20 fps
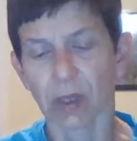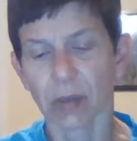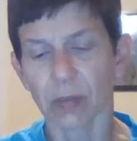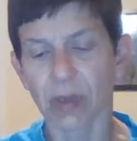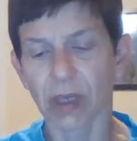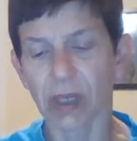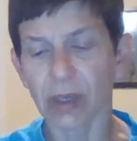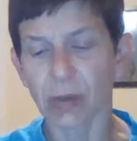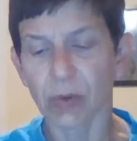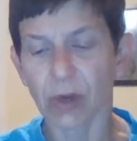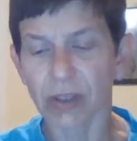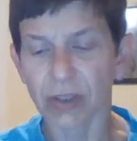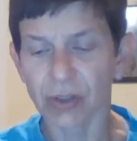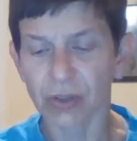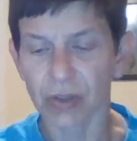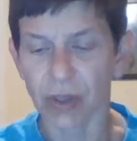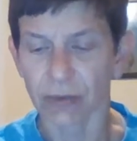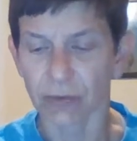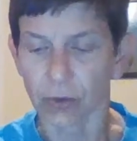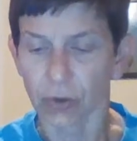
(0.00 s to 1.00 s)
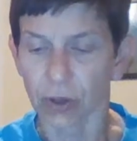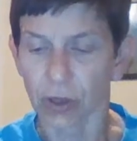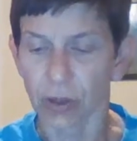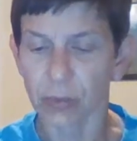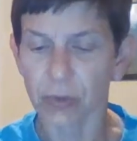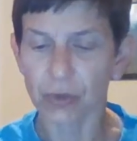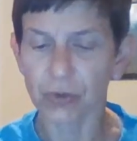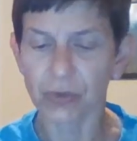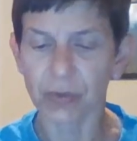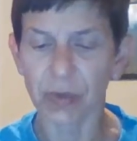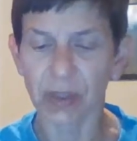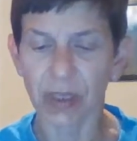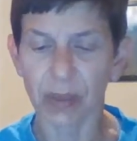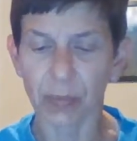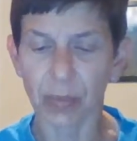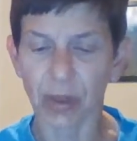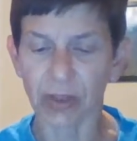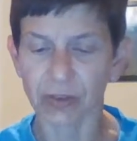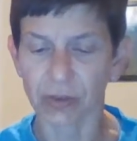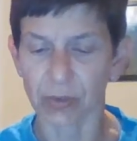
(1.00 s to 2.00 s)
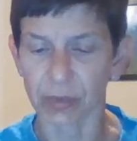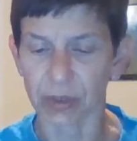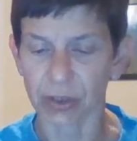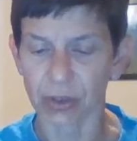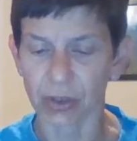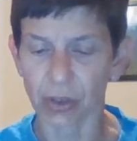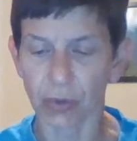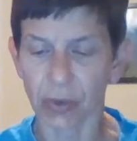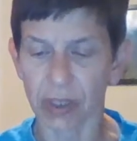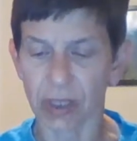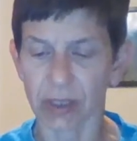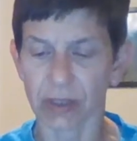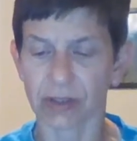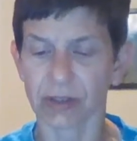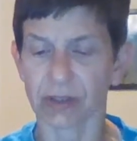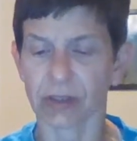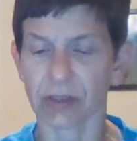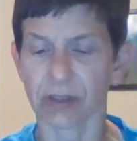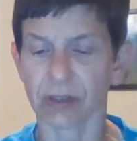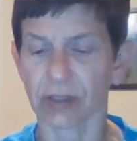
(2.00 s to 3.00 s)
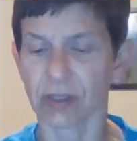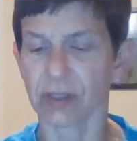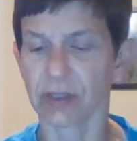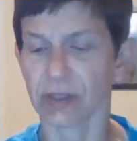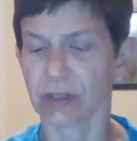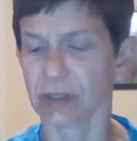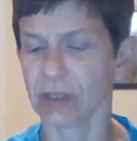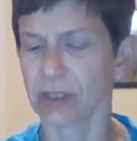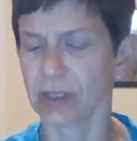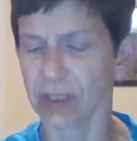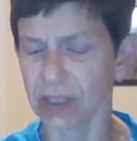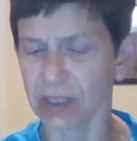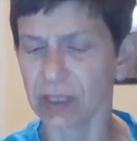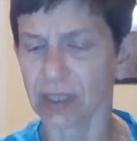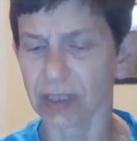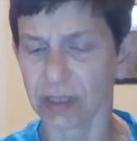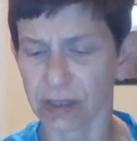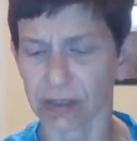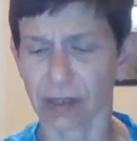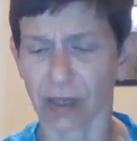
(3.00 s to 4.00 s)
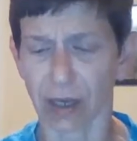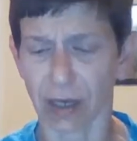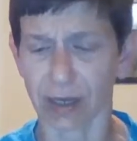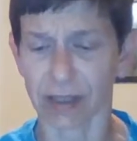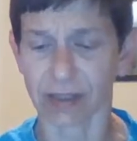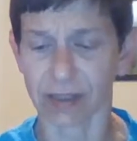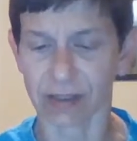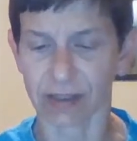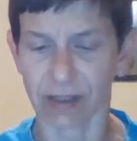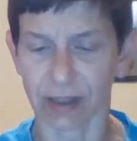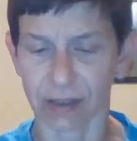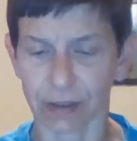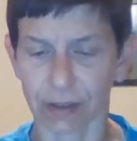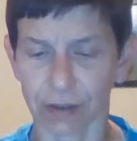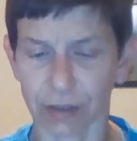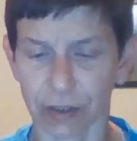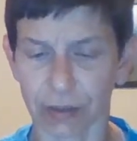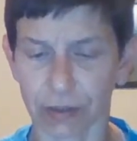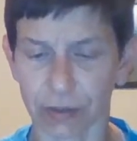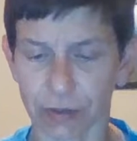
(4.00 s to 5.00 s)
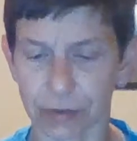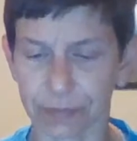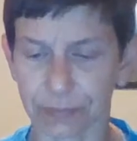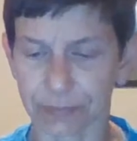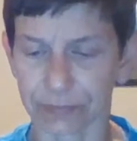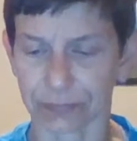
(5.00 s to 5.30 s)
Petey watched Trevor, amusement and puzzlement showing in his eyes as they continued.